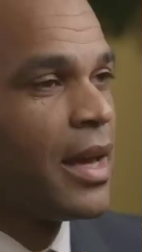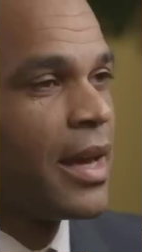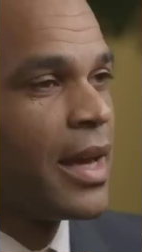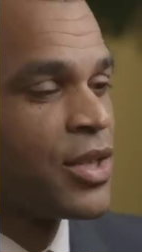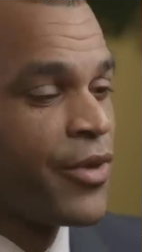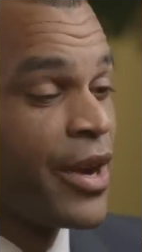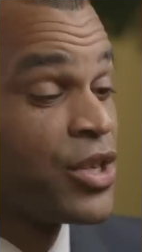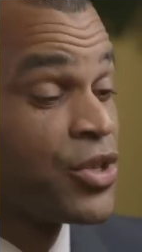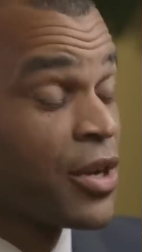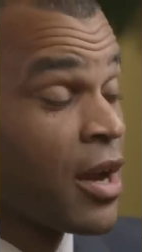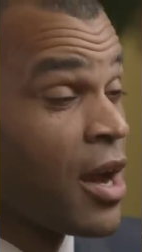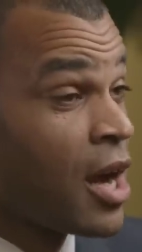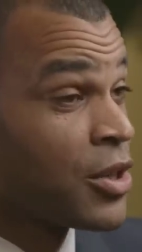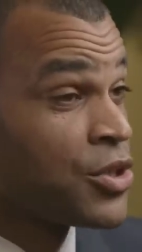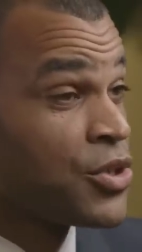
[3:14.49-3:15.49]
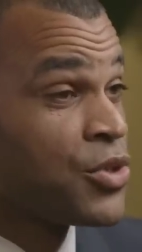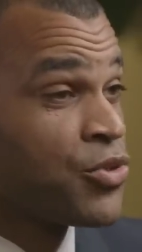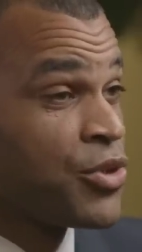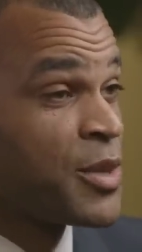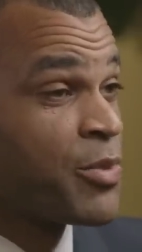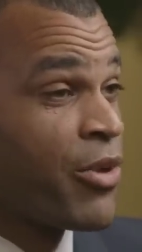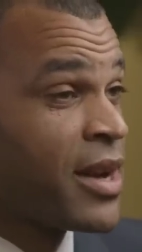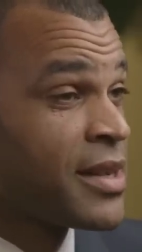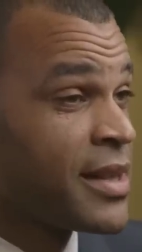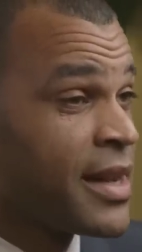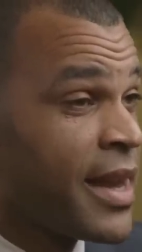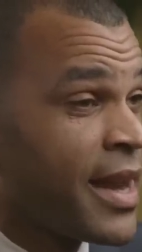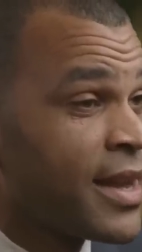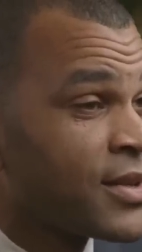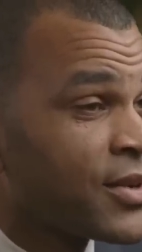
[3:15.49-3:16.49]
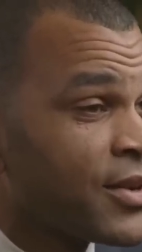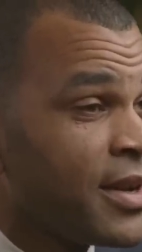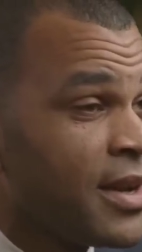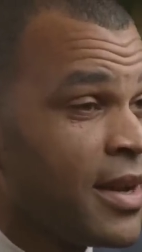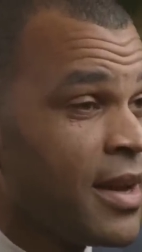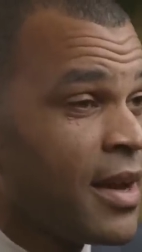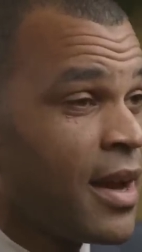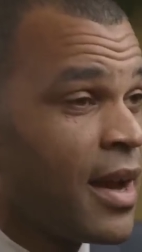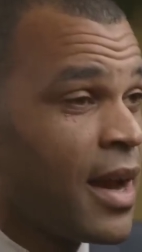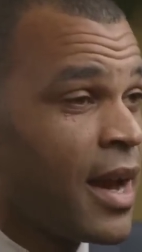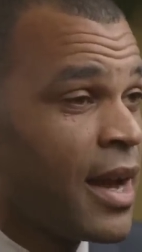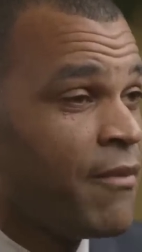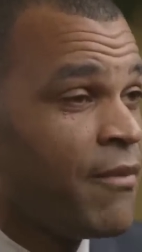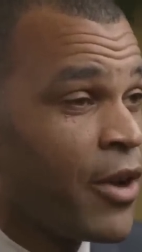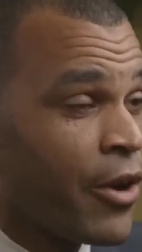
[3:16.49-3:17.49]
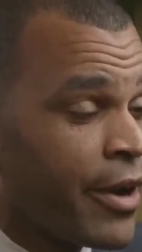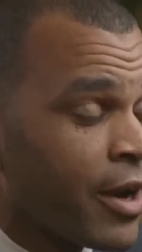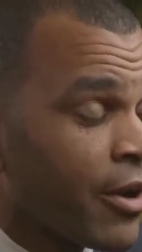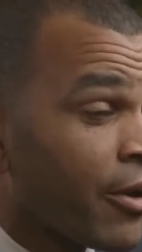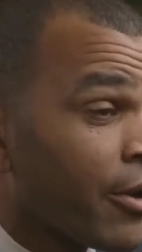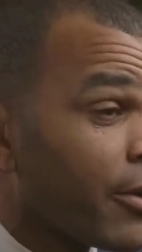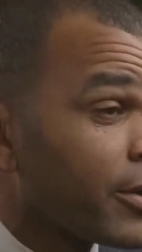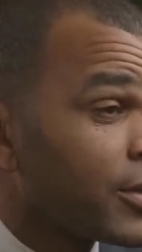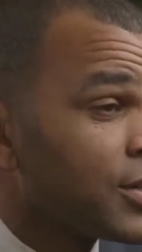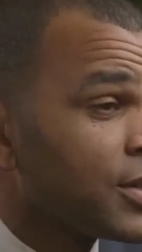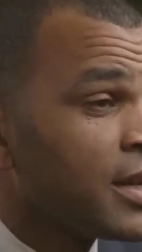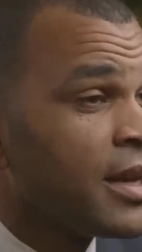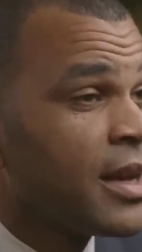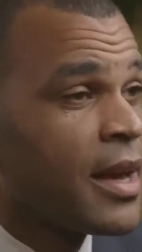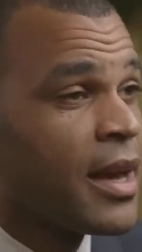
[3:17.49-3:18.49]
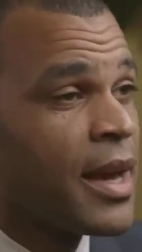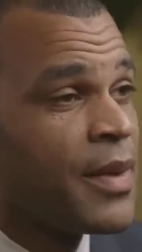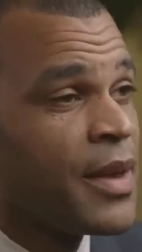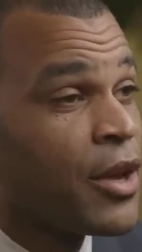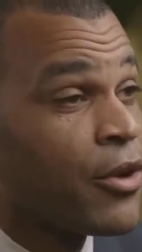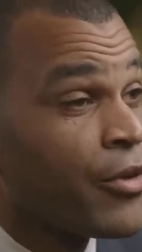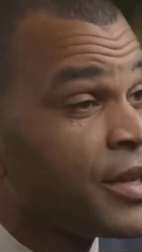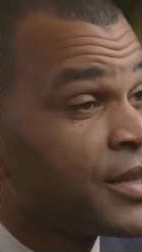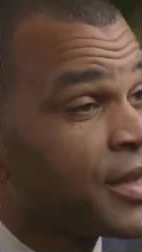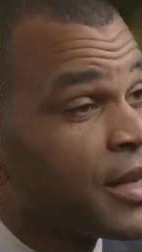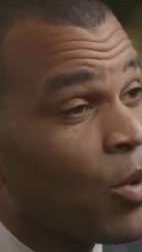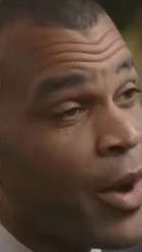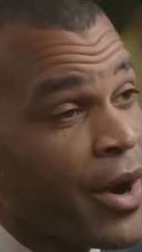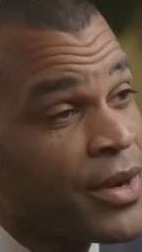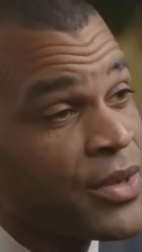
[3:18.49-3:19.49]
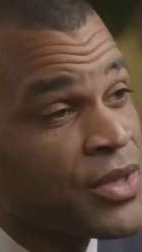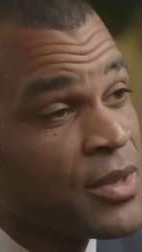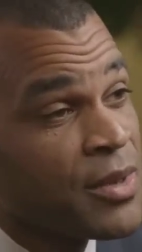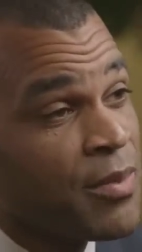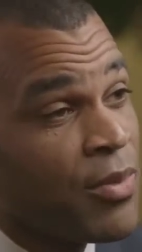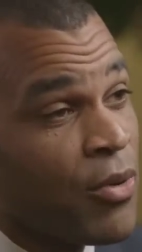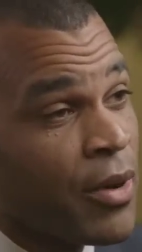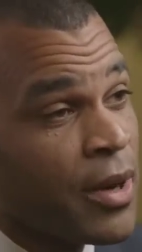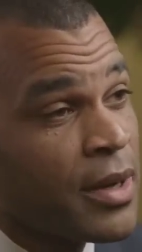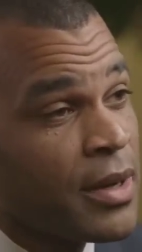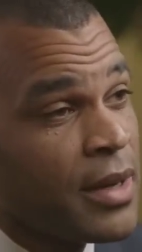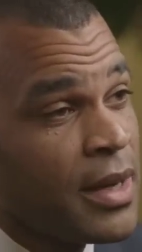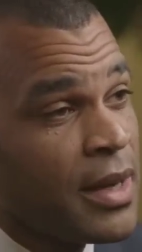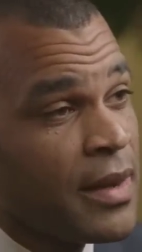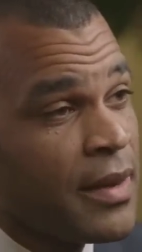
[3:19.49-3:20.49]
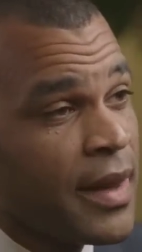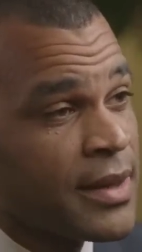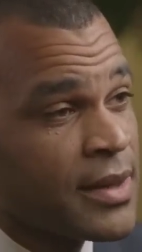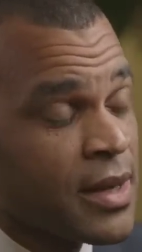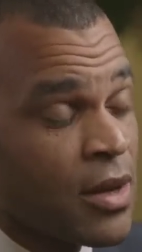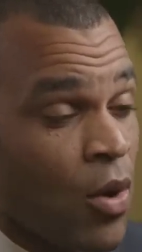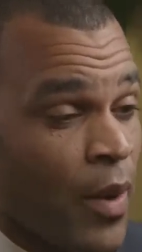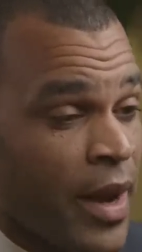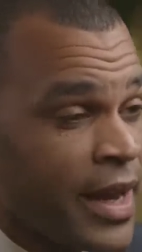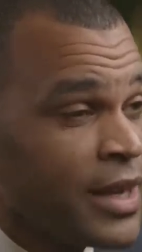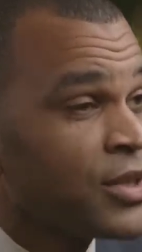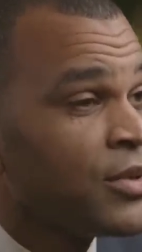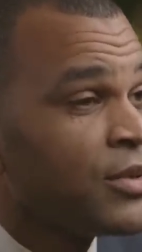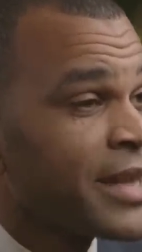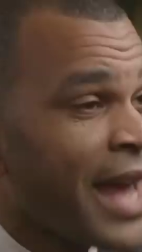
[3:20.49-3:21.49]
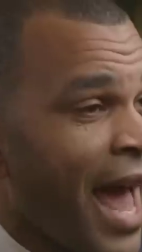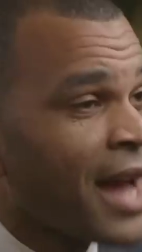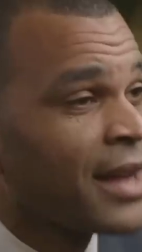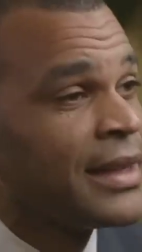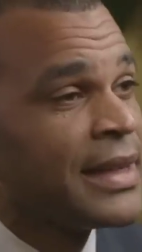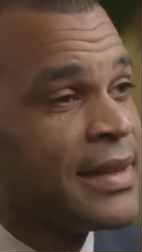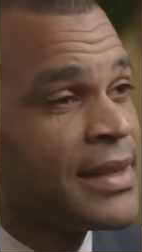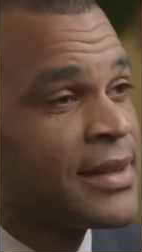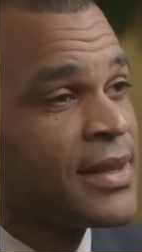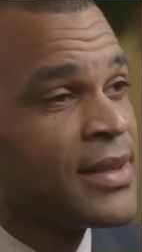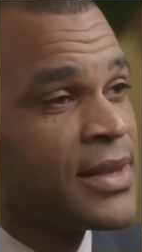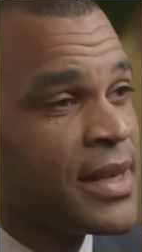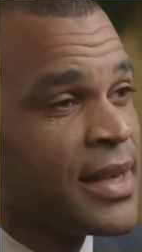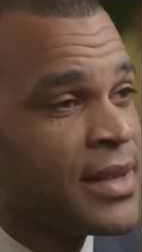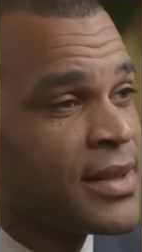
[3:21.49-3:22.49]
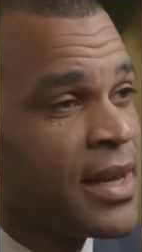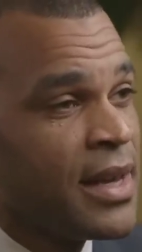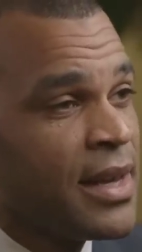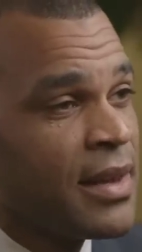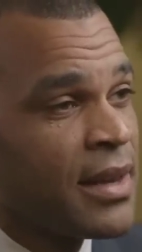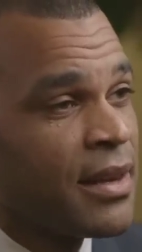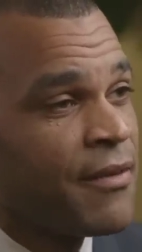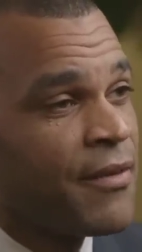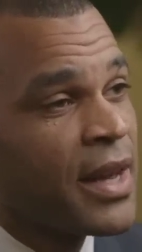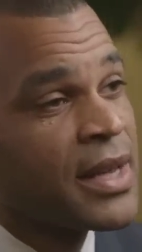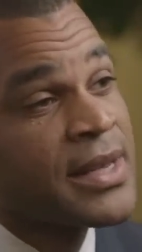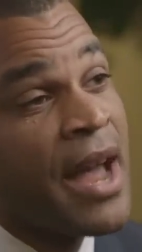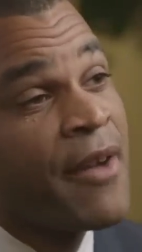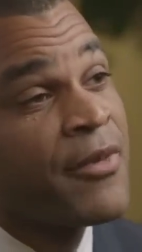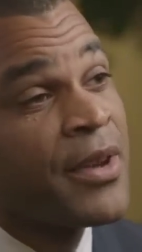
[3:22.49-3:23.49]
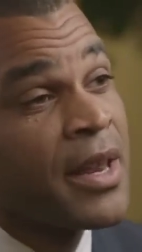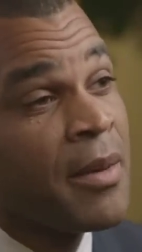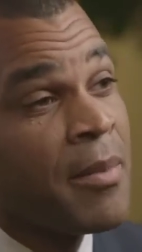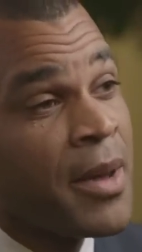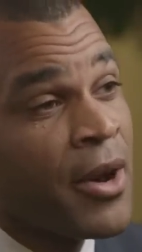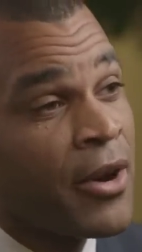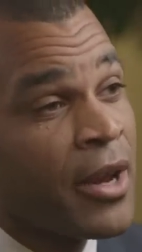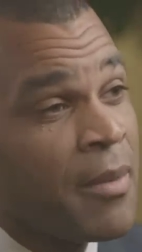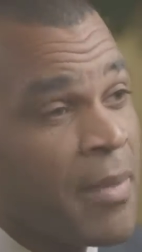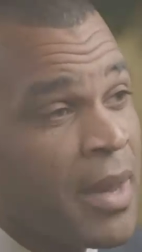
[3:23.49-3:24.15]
As a radiation oncologist who treats prostate cancer, I am very encouraged at the increasing awareness and support that's going into tackling this disease that affects African American